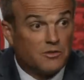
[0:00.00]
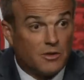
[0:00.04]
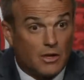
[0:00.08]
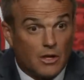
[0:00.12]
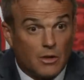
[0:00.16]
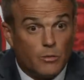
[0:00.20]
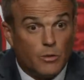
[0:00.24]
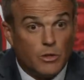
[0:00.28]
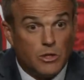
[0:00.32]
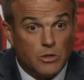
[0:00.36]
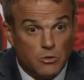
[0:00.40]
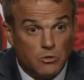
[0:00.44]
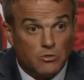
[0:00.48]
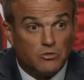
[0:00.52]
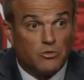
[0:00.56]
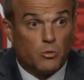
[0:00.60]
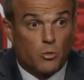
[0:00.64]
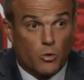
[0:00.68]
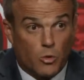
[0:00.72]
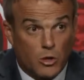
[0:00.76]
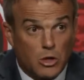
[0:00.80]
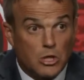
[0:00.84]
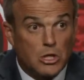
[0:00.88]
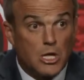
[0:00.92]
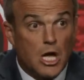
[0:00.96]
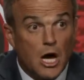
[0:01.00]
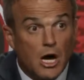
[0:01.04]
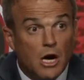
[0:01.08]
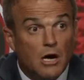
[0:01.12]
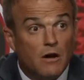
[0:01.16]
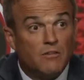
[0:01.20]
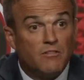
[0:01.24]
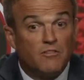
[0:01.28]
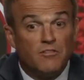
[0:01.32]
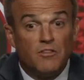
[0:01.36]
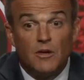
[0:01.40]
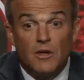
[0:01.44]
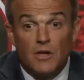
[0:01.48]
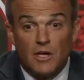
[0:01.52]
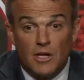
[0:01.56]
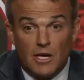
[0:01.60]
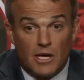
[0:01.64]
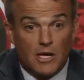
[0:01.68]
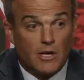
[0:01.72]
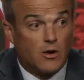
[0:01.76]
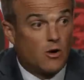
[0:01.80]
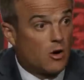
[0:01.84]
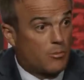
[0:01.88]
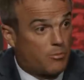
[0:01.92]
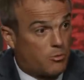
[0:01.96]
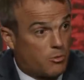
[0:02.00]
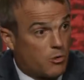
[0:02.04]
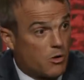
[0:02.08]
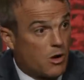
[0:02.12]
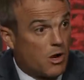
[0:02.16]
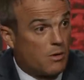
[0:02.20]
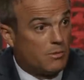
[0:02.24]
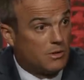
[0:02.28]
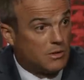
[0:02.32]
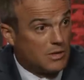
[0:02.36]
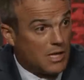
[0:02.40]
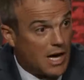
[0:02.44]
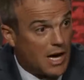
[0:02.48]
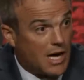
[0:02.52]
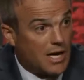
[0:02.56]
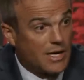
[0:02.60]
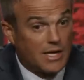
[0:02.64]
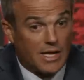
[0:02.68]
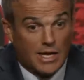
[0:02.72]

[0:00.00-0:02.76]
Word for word: Like, we use the word love in our program a lot